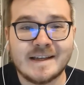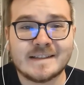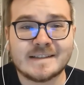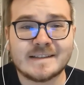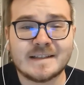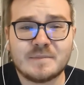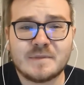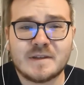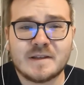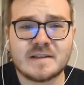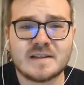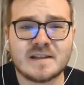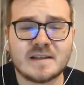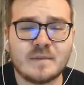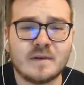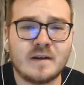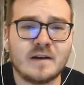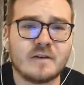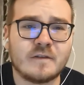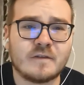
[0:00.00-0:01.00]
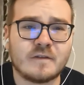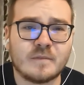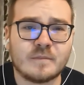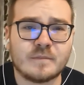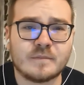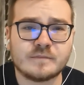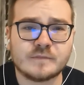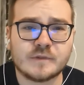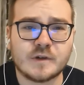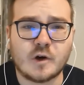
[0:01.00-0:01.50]
something similar
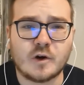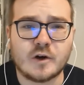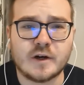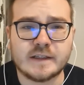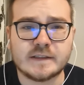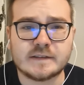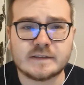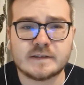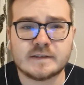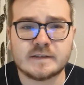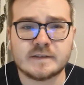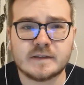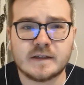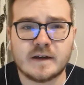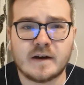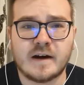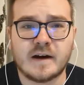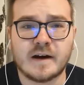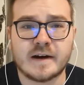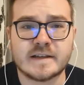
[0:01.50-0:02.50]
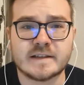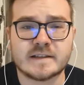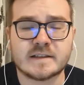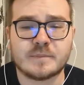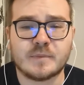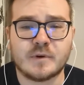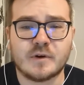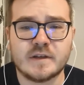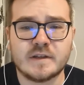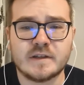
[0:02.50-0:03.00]
from Koit are
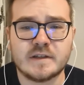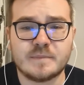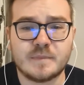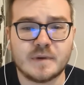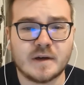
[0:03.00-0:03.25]
disappointed,